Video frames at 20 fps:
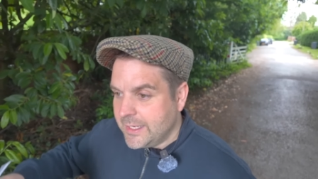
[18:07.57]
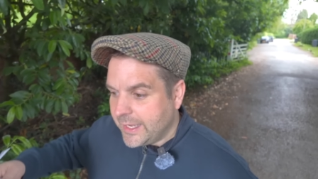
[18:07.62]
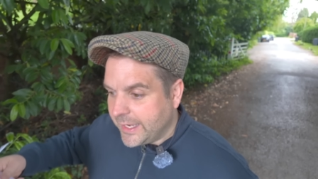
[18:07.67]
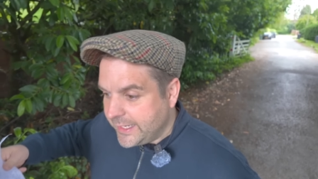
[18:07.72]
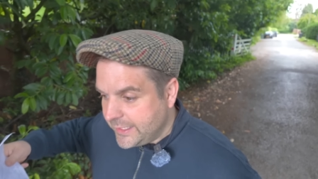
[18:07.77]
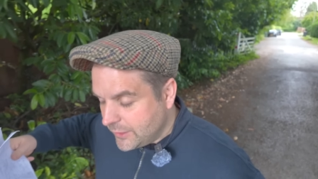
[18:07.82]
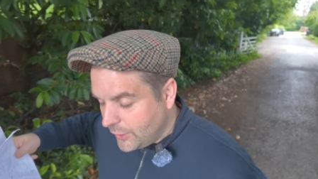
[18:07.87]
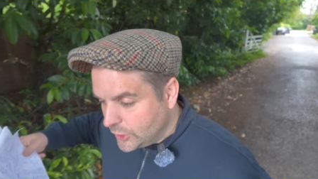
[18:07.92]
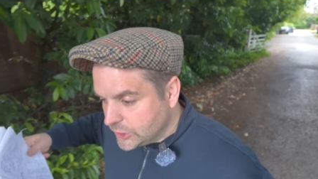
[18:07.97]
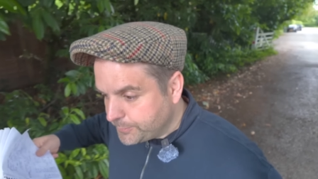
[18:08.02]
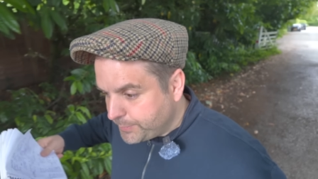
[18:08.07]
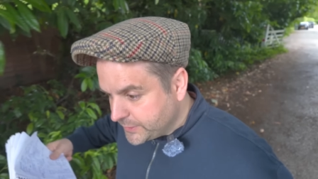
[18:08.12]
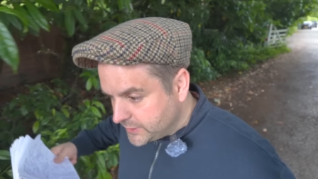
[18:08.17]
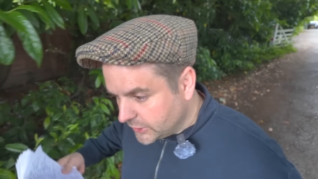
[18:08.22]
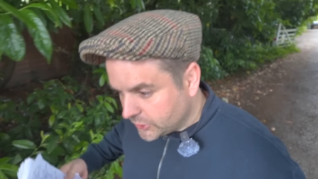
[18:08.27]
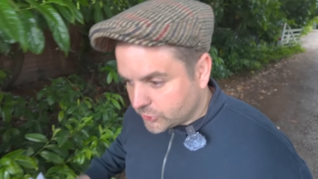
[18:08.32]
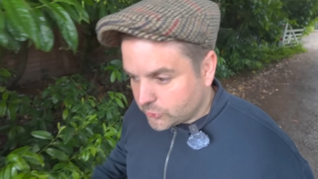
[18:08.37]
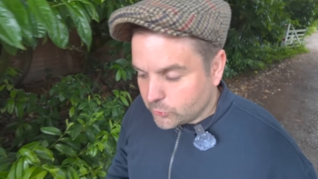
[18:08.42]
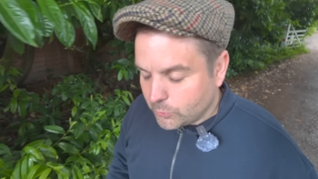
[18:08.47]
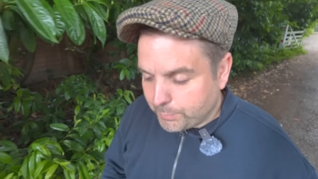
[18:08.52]
He knows
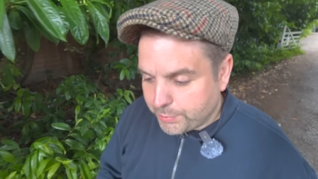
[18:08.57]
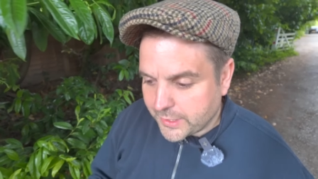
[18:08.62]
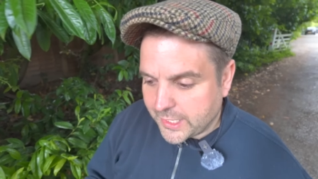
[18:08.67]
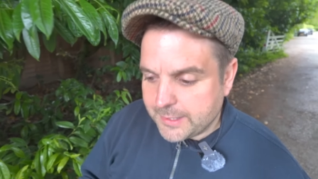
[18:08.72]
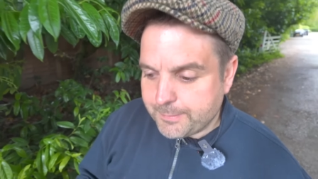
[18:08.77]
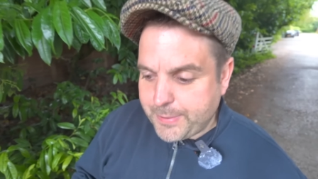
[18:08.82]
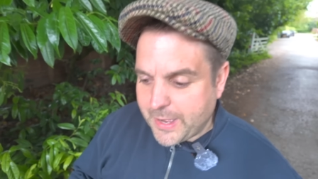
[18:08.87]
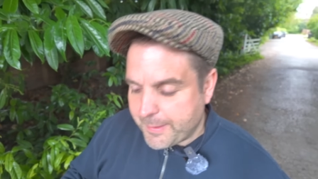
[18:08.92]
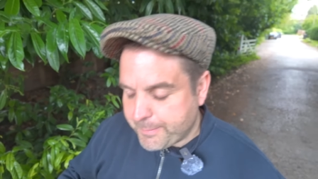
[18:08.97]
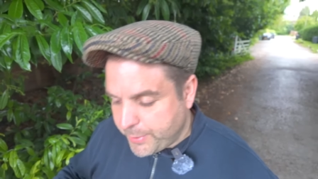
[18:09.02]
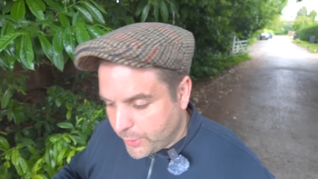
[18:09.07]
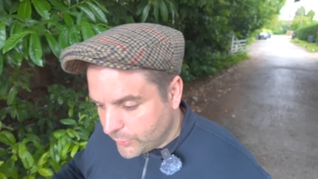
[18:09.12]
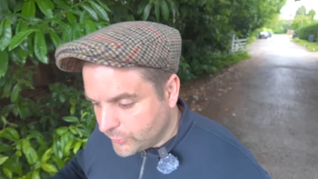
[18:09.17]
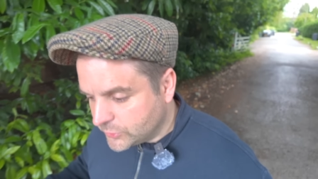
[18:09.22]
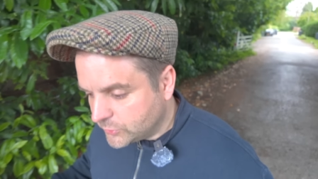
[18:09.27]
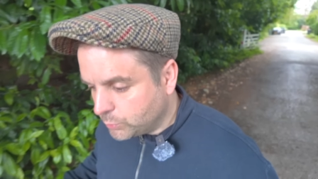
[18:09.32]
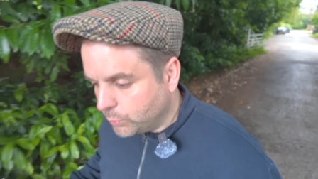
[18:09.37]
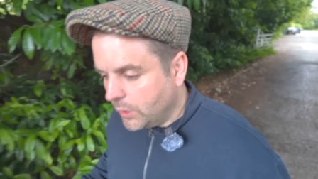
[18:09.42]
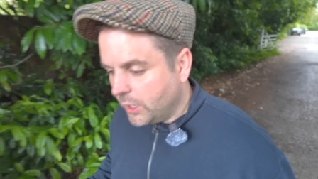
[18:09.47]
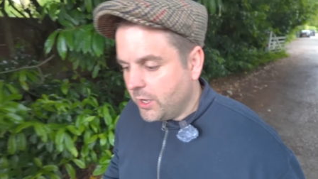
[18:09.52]
positional play, back
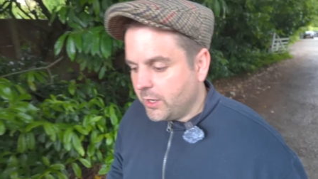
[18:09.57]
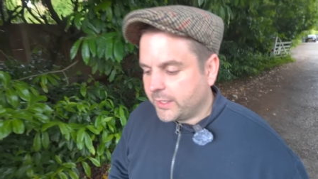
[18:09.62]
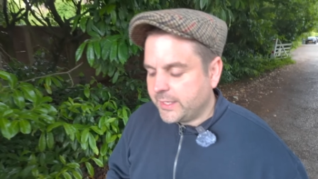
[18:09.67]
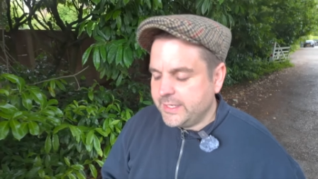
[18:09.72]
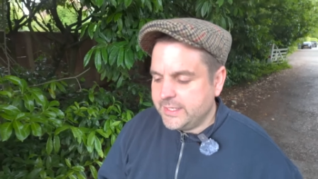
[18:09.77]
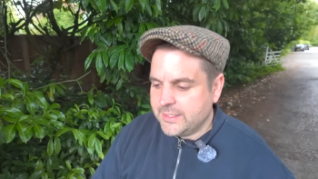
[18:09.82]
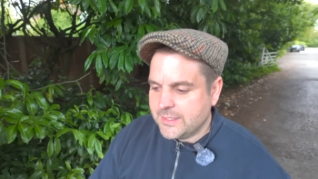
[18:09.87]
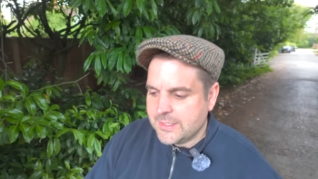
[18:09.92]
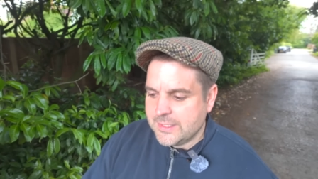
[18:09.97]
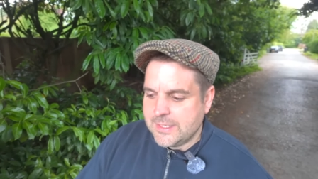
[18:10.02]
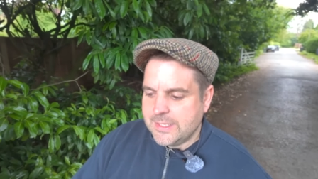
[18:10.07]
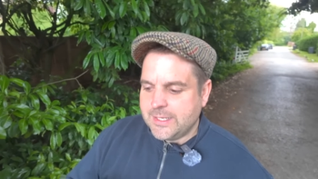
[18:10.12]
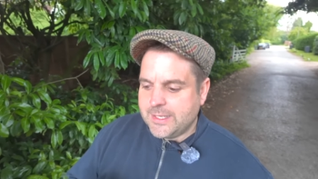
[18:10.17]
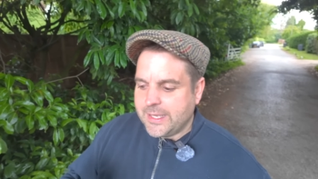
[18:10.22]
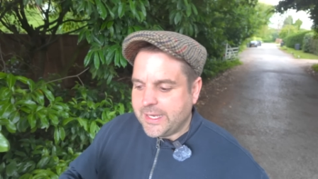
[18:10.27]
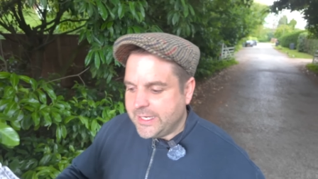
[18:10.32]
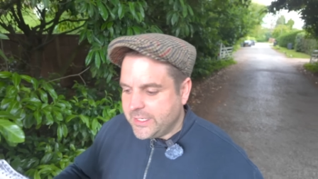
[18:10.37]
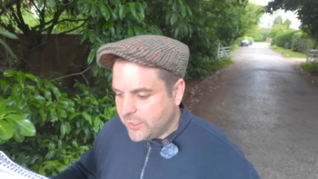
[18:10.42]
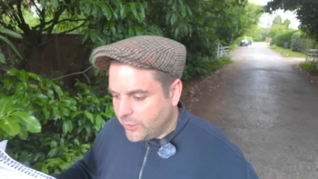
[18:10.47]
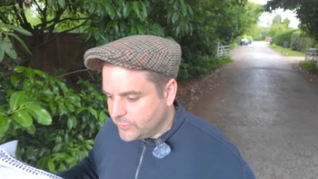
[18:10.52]
post work. He
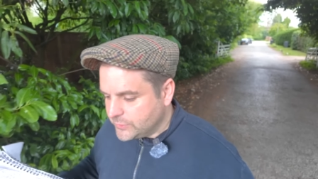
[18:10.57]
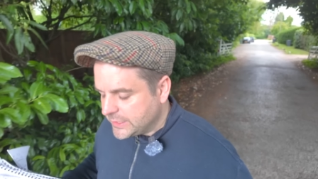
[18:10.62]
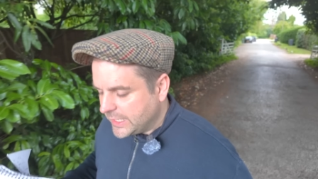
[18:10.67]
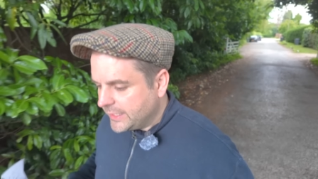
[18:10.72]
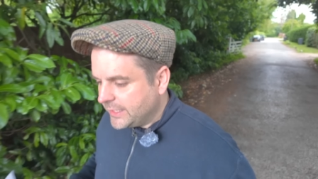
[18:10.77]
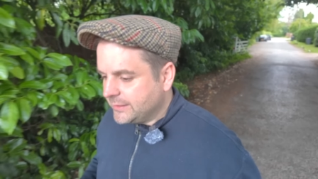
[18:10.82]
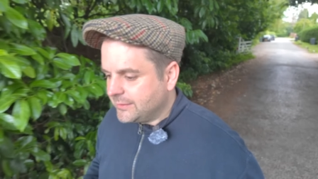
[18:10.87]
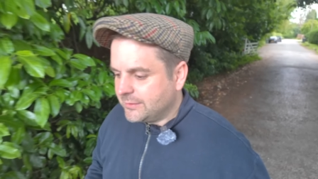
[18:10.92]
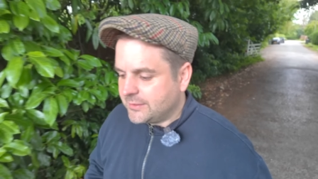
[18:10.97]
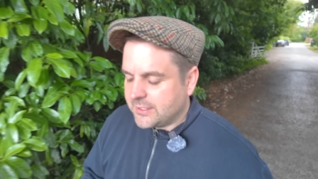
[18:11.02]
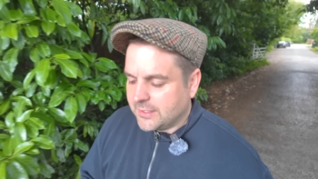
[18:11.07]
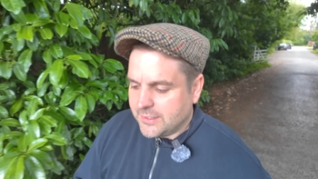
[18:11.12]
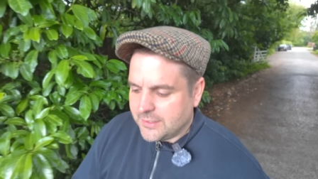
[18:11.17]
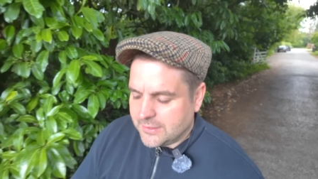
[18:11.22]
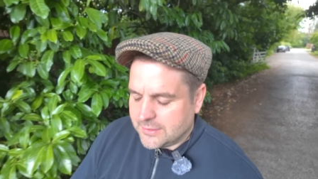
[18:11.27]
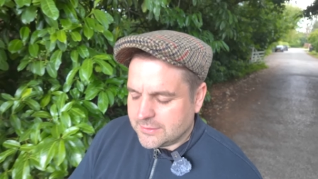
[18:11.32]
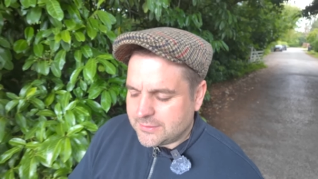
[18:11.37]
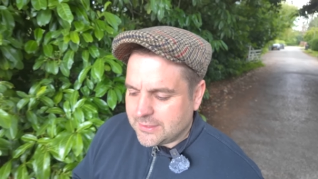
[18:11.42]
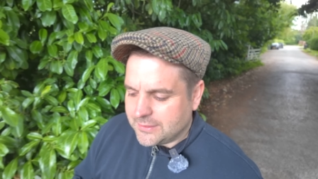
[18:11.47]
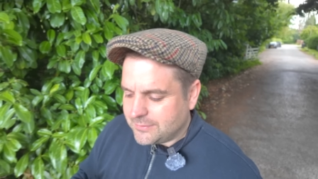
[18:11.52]
he knows how to
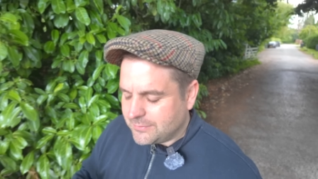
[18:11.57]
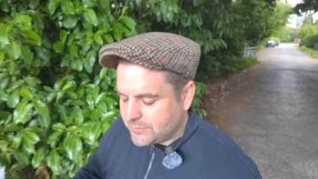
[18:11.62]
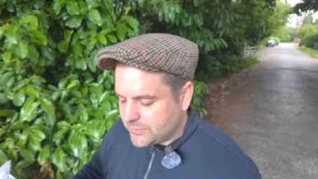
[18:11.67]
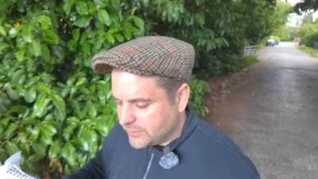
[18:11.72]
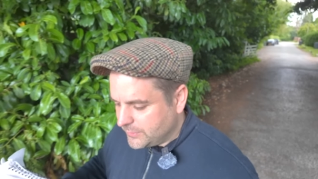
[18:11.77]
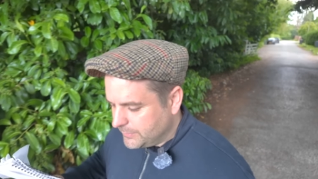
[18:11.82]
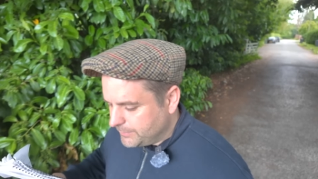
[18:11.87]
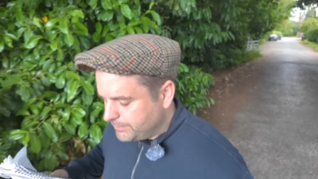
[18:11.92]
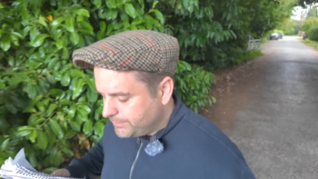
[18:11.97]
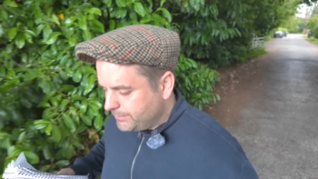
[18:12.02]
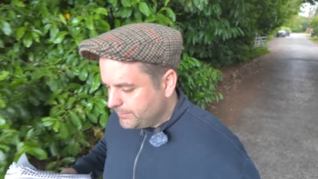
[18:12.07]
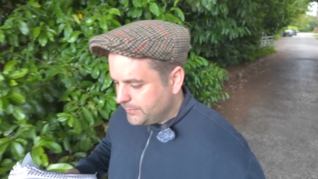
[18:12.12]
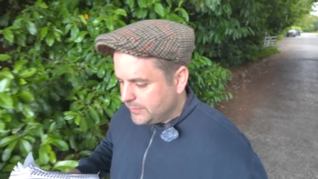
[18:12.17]
to, to, to